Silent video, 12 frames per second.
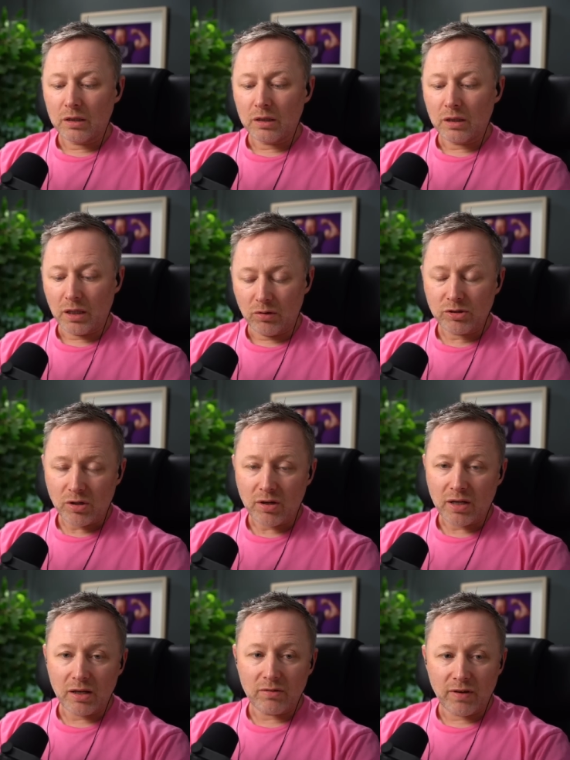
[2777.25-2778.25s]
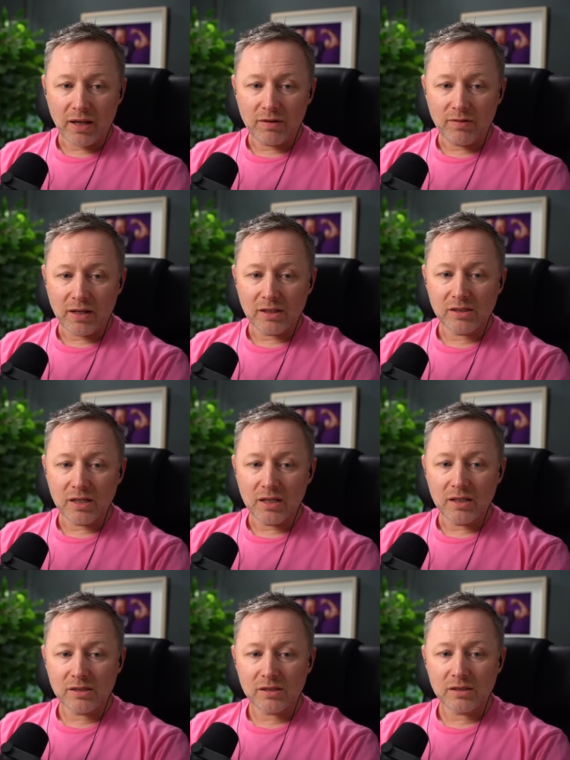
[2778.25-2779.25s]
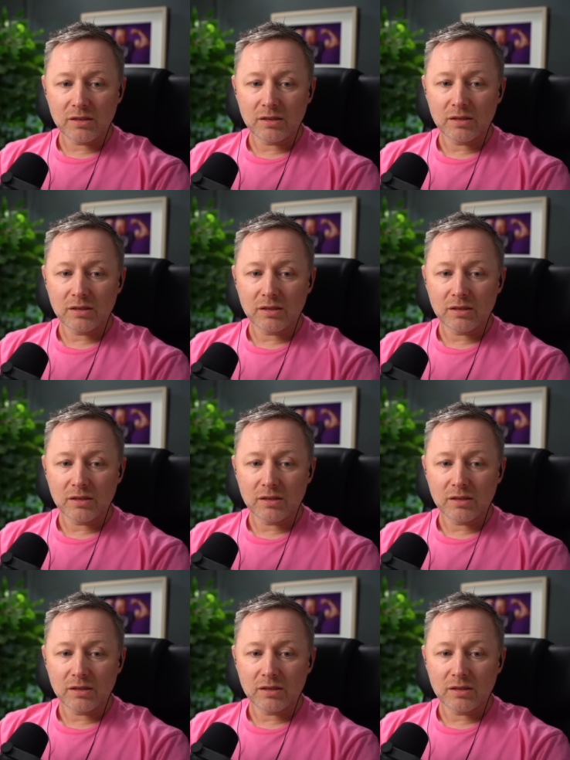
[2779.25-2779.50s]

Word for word: He knows how to get very, very serious.